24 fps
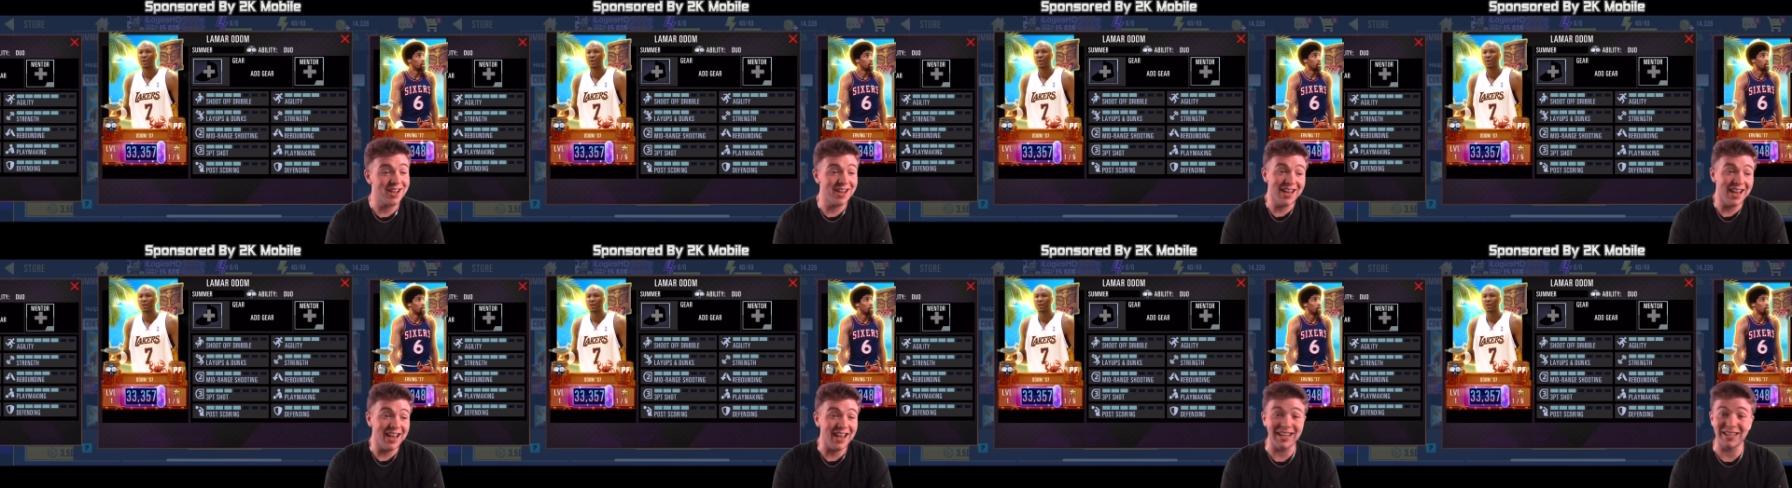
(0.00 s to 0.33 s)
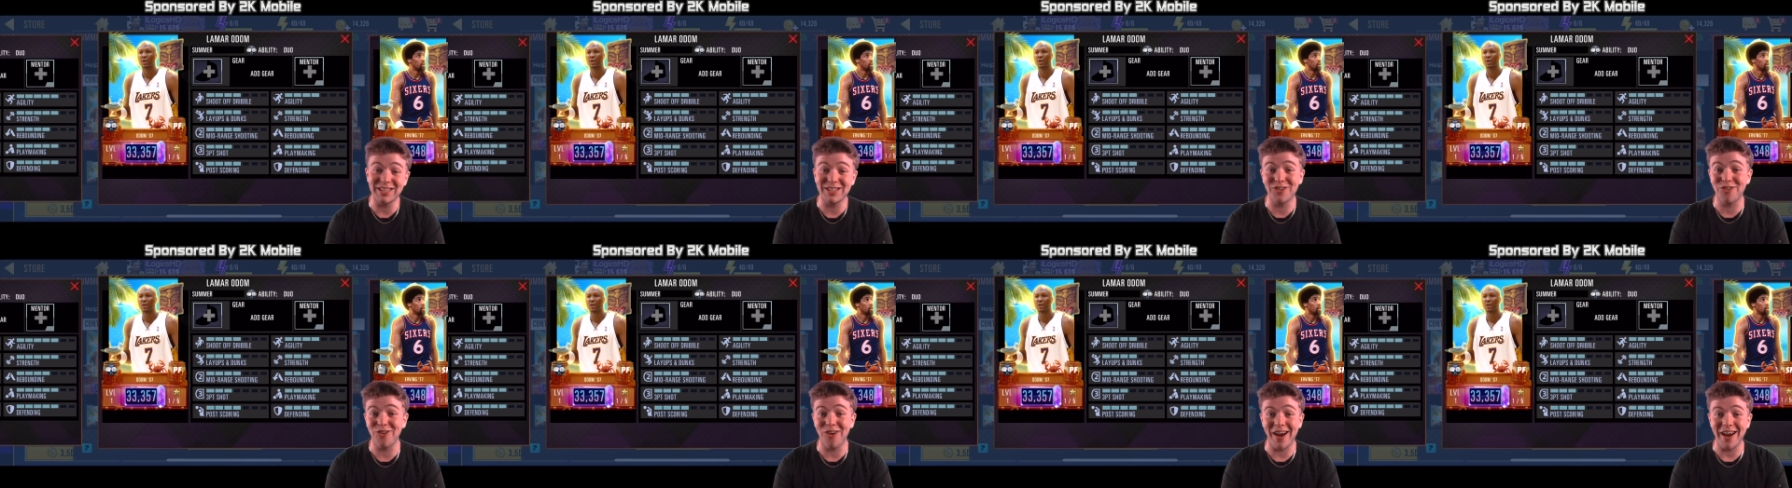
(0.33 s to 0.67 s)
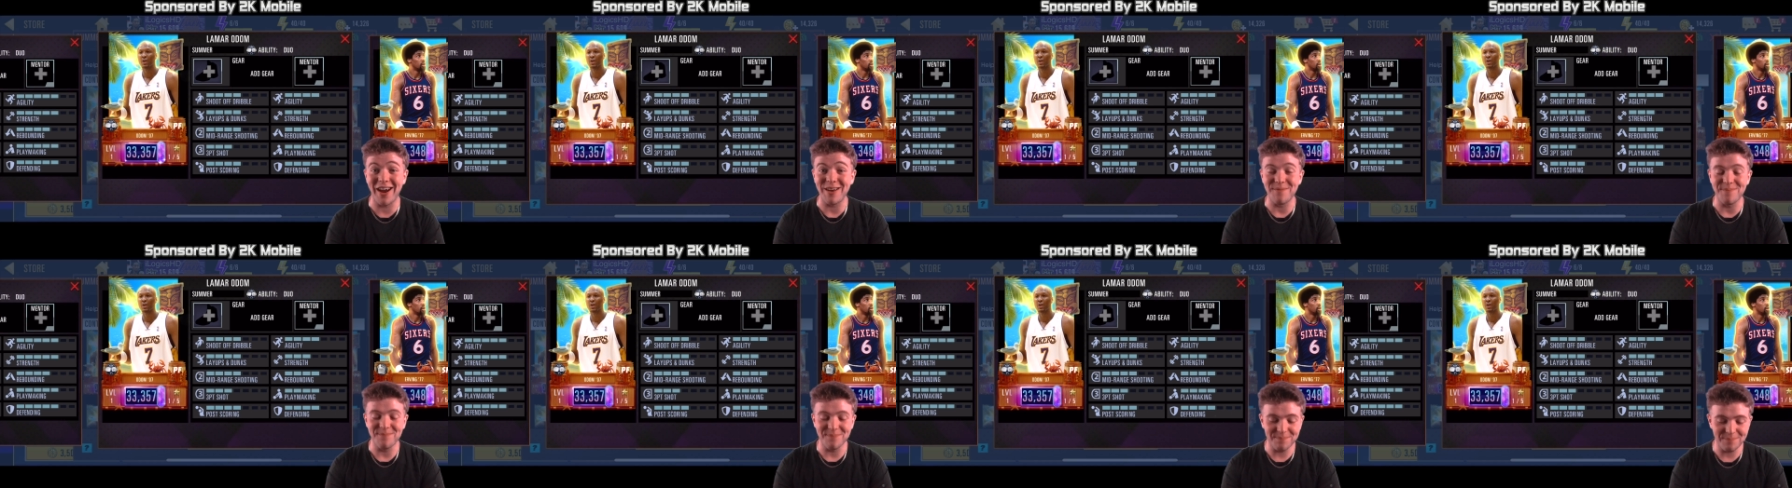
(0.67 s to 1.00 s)
It's
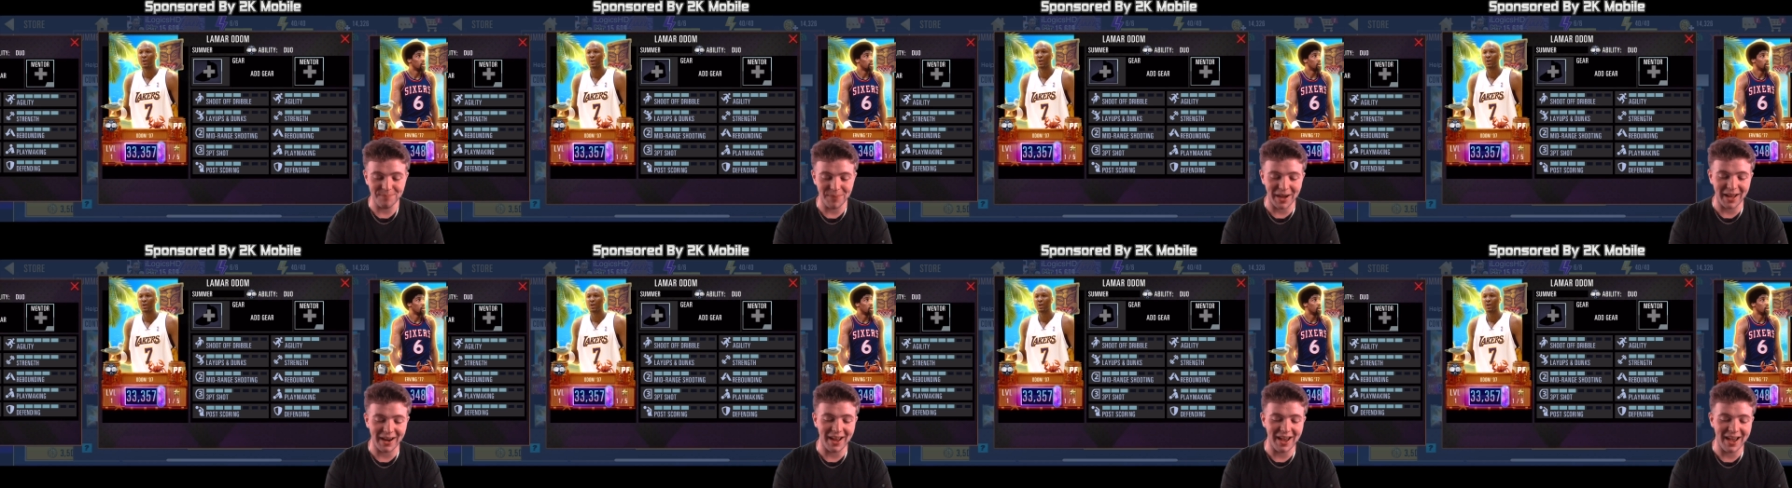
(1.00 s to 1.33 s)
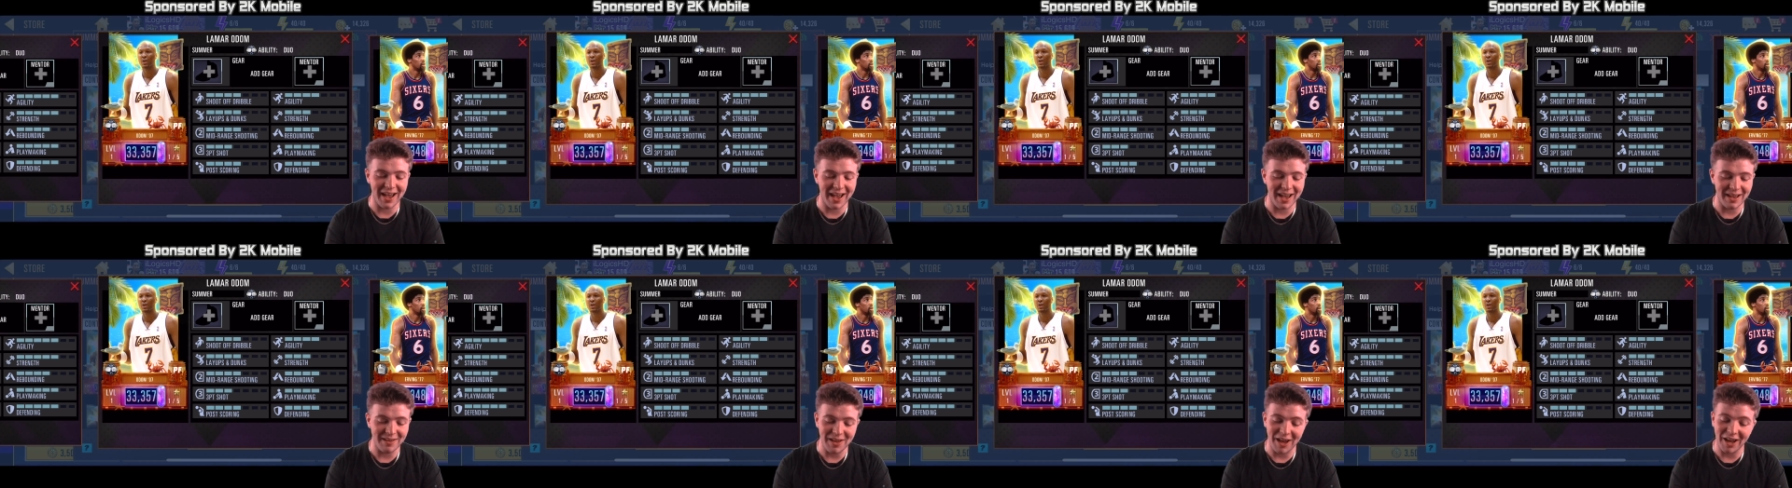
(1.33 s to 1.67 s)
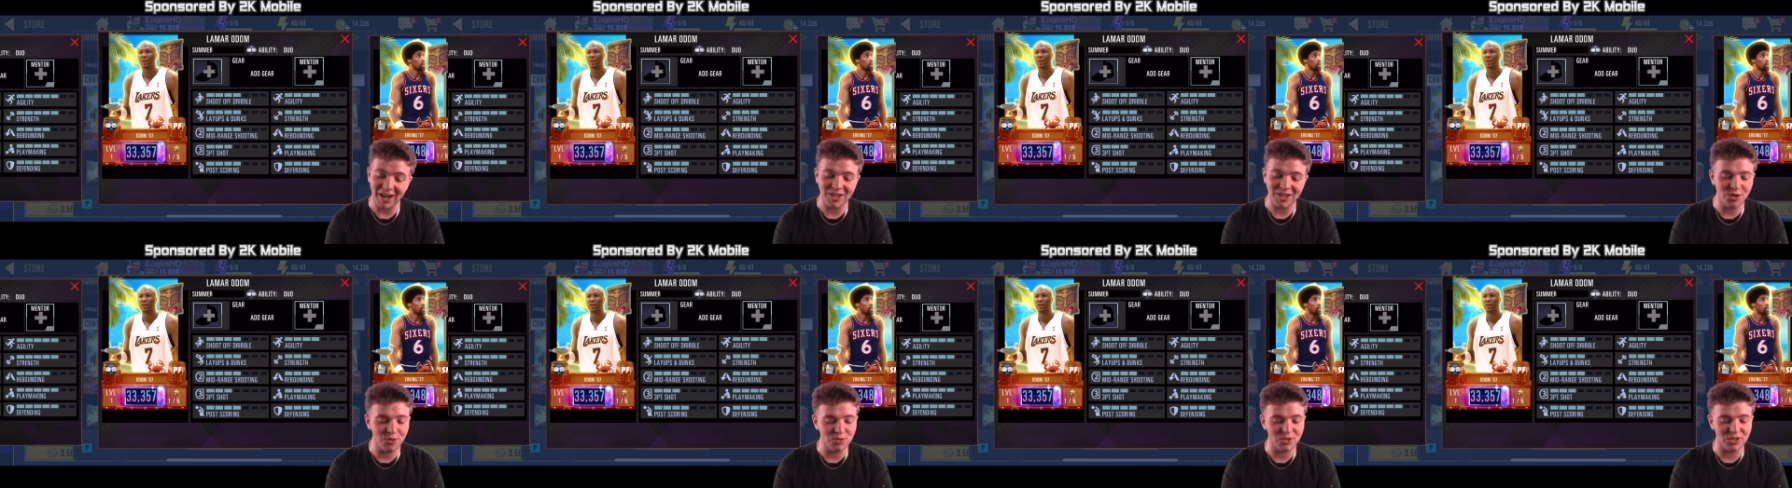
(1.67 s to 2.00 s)
great. But uh, I
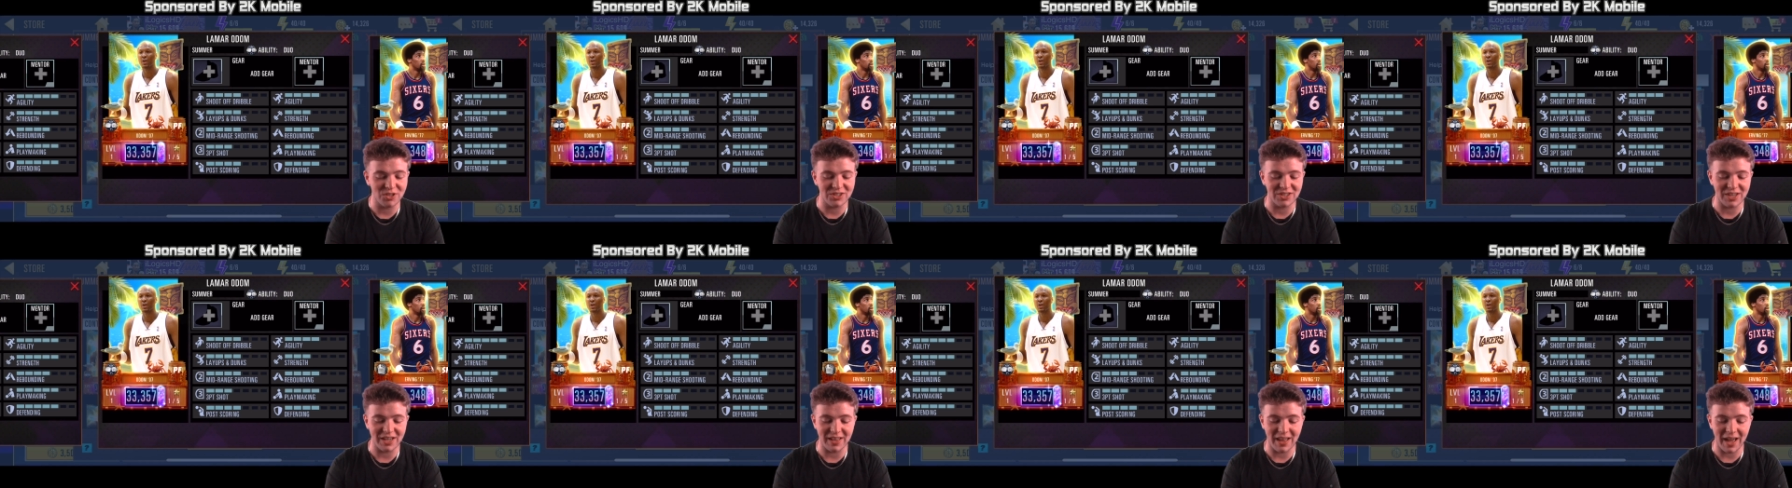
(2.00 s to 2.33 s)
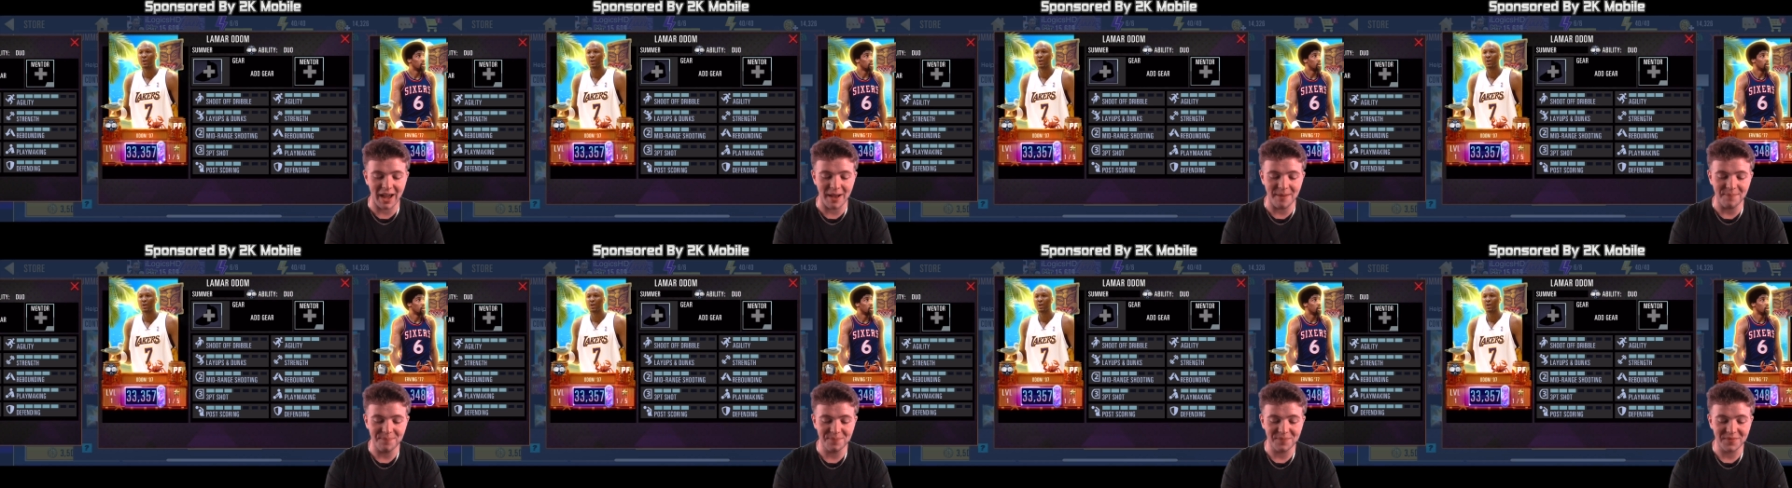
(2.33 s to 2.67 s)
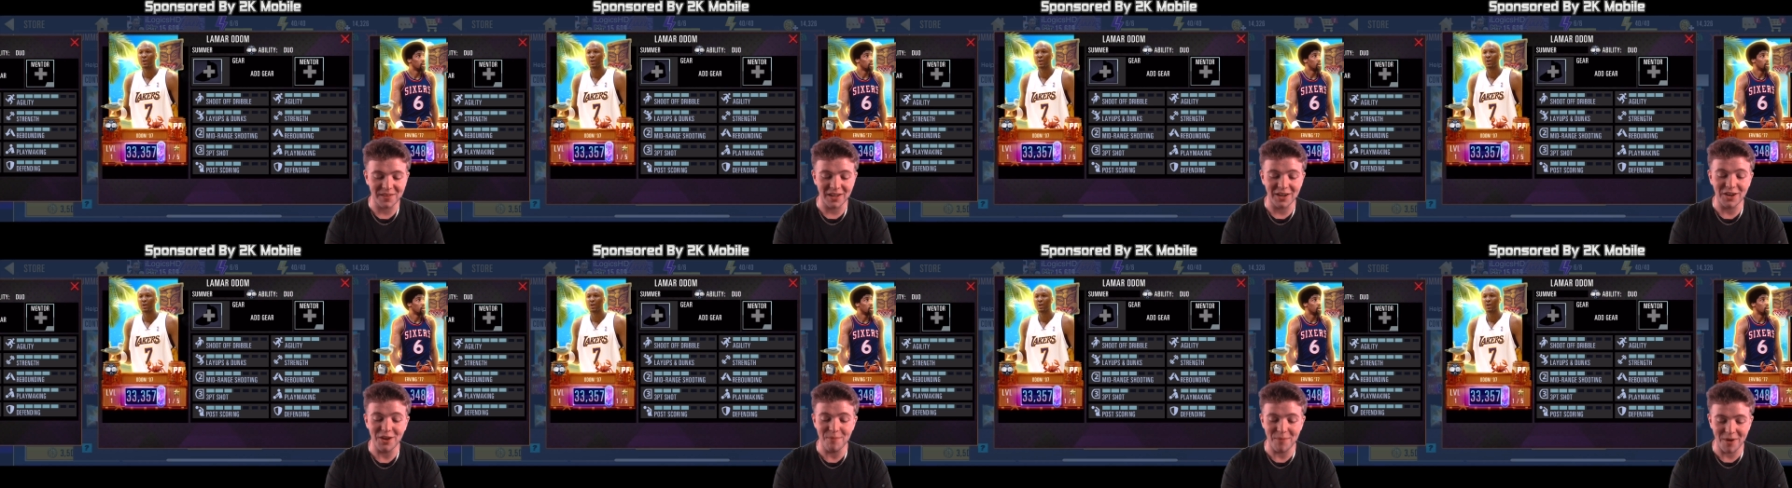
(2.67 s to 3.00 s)
can also see there,
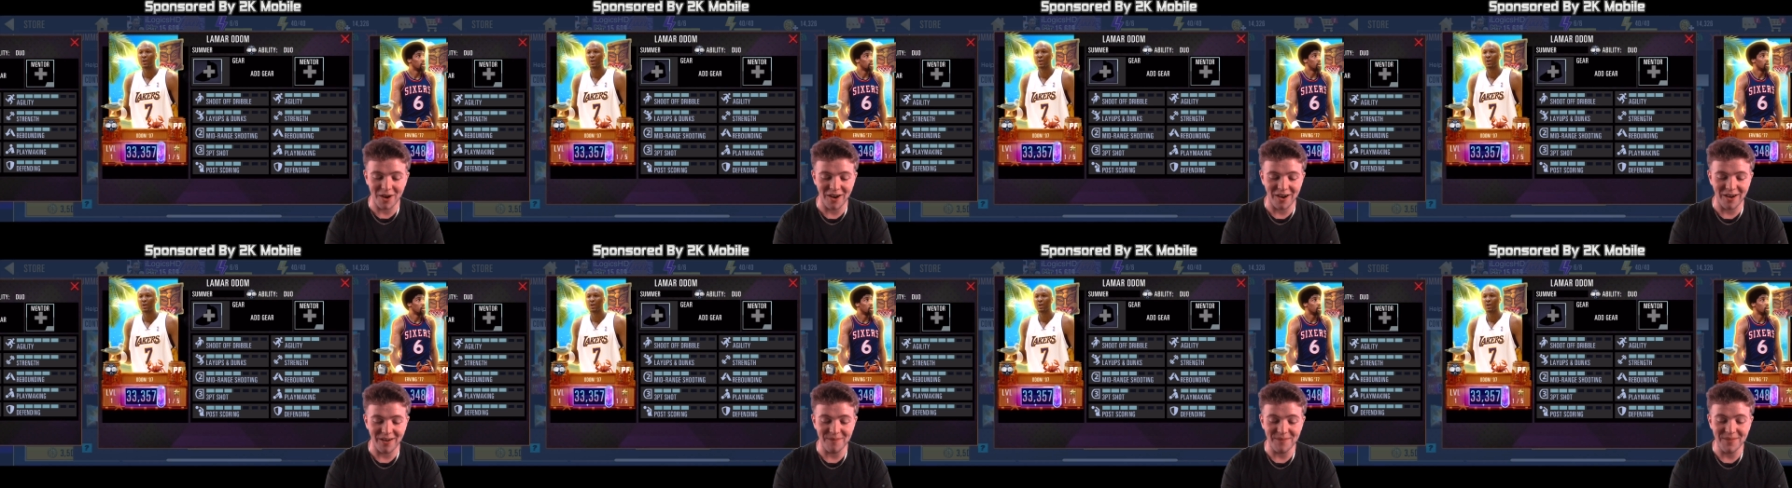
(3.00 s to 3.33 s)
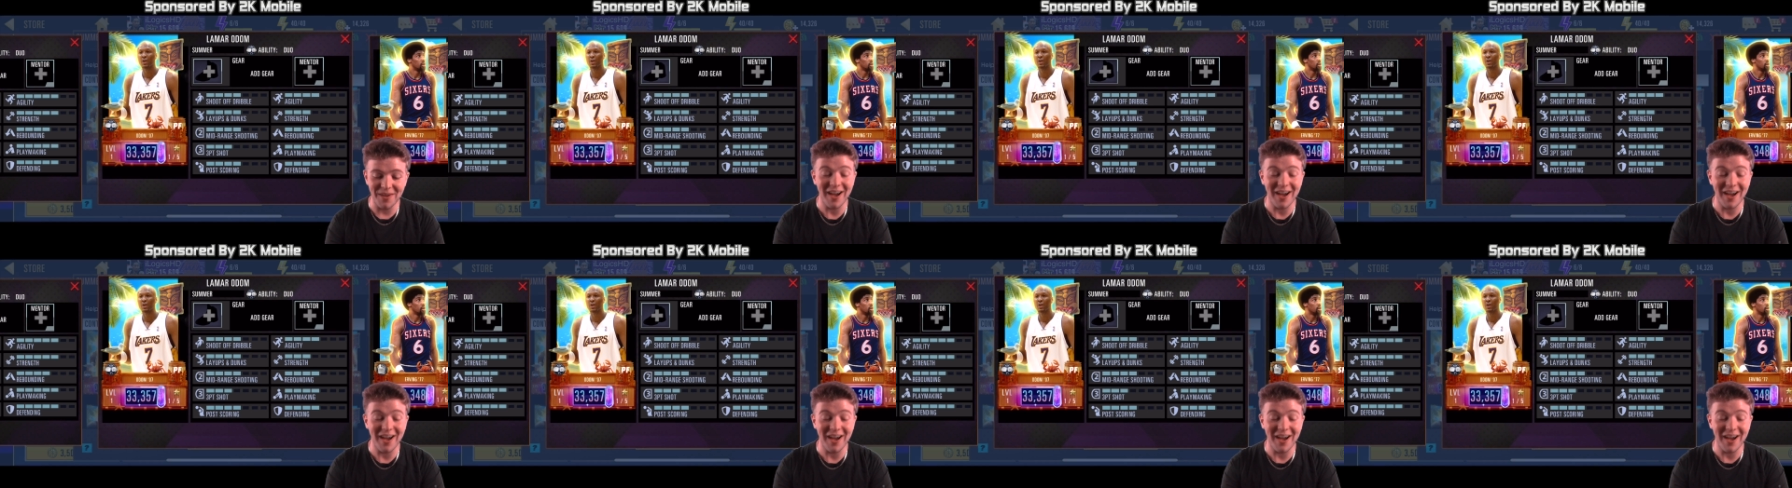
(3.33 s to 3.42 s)
Lamar.